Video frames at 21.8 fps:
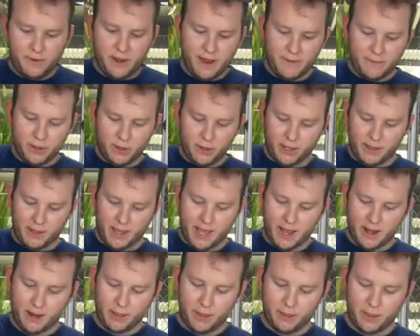you have a look at
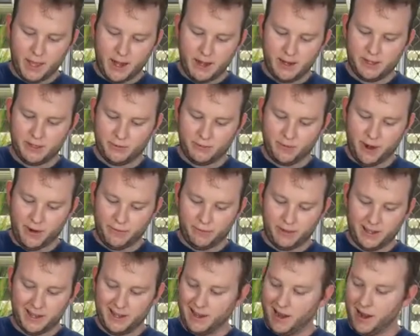that, that is
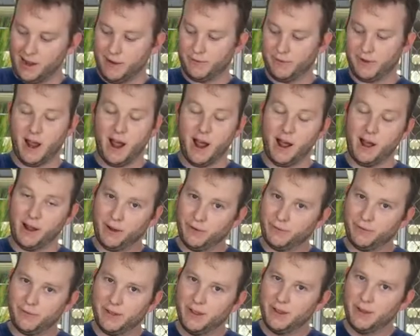roughly half and
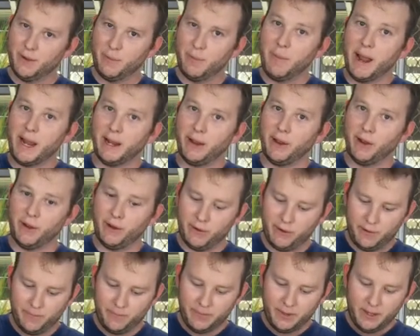half
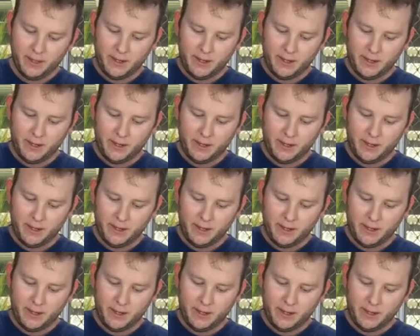mango